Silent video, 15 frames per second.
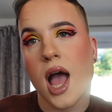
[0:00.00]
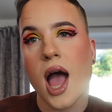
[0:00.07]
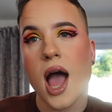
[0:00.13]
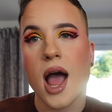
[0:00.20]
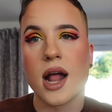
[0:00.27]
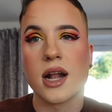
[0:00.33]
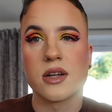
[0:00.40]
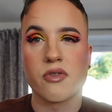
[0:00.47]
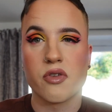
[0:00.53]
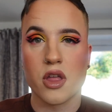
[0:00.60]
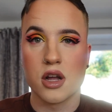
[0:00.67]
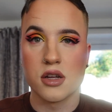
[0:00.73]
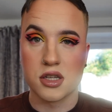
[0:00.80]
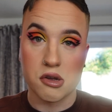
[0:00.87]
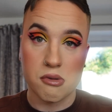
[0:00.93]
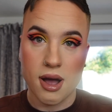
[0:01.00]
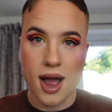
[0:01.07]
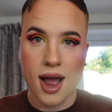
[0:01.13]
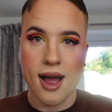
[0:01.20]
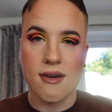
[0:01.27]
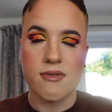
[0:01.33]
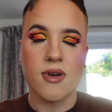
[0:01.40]
and for those who
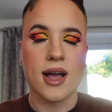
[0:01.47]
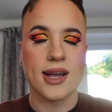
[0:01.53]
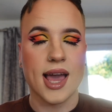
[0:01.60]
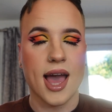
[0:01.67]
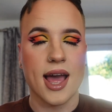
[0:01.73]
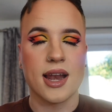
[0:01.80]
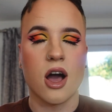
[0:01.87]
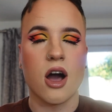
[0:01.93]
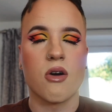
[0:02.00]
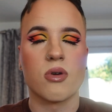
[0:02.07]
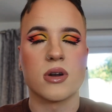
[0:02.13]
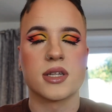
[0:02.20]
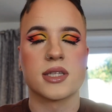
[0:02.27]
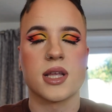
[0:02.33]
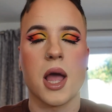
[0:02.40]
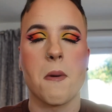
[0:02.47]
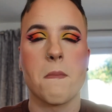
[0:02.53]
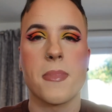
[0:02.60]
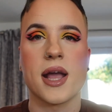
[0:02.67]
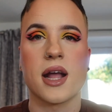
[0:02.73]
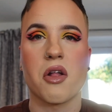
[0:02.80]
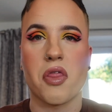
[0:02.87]
have, again I want to say a
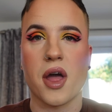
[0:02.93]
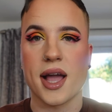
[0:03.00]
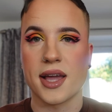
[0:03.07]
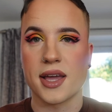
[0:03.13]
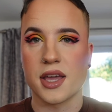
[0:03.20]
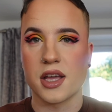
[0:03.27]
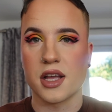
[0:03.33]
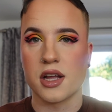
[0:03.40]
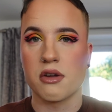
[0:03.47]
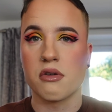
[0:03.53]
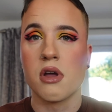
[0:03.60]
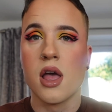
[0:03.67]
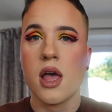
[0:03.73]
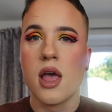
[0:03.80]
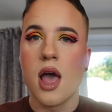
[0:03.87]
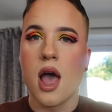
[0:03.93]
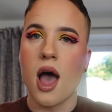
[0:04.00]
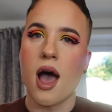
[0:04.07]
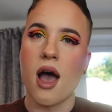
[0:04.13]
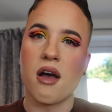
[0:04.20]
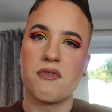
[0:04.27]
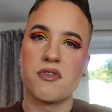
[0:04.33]
big thank you
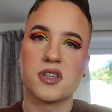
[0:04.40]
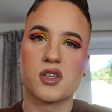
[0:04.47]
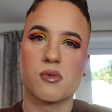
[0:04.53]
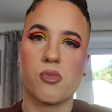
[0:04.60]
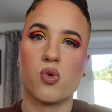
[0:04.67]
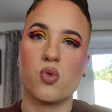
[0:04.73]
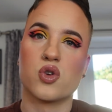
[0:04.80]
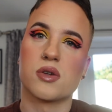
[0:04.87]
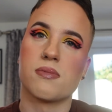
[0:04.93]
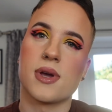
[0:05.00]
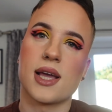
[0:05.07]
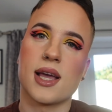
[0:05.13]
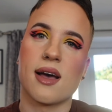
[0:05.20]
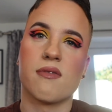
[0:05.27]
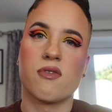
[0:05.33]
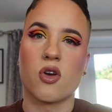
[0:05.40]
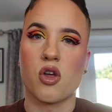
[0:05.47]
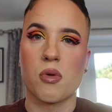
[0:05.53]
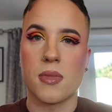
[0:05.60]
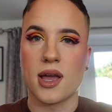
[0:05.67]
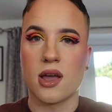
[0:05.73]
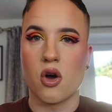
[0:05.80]
for supporting me and
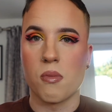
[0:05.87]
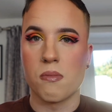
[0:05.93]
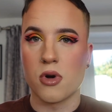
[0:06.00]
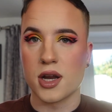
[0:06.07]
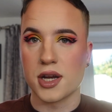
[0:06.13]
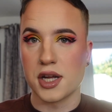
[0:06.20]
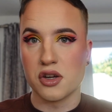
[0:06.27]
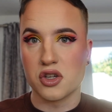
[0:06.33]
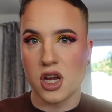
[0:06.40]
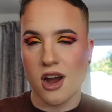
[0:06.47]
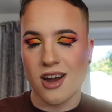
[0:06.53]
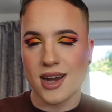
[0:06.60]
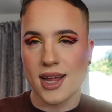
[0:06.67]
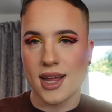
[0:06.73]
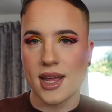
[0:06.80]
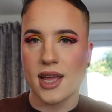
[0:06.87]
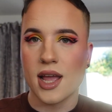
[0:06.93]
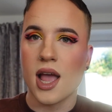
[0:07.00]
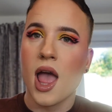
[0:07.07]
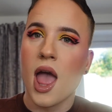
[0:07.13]
following me on my new journey